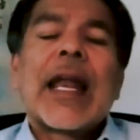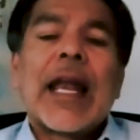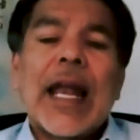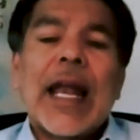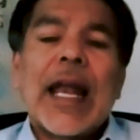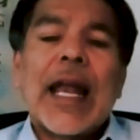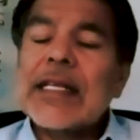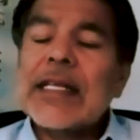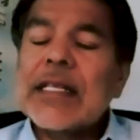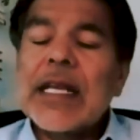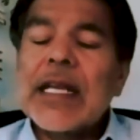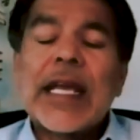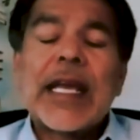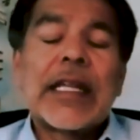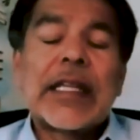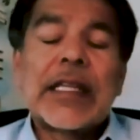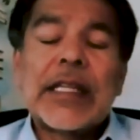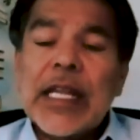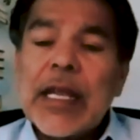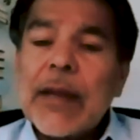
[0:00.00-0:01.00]
last
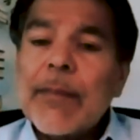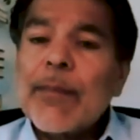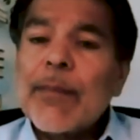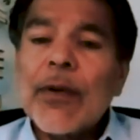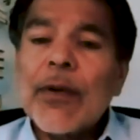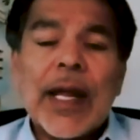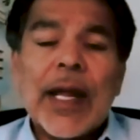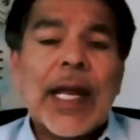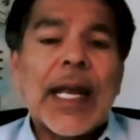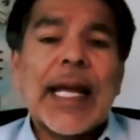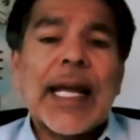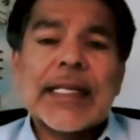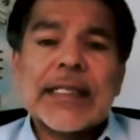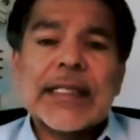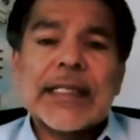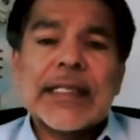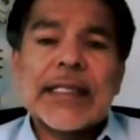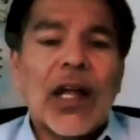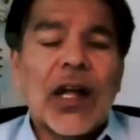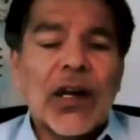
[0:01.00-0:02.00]
hit deeper and
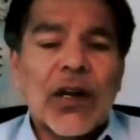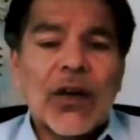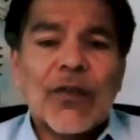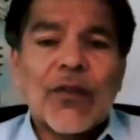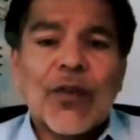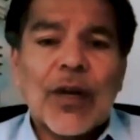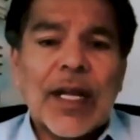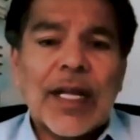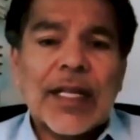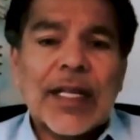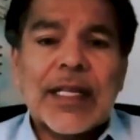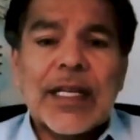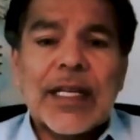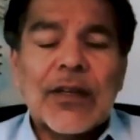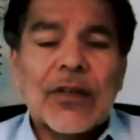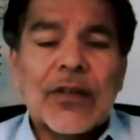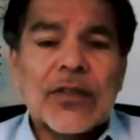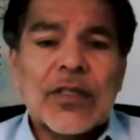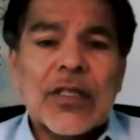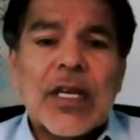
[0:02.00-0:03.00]
lasted longer for
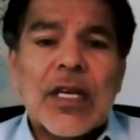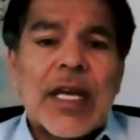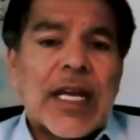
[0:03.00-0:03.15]
Latinos,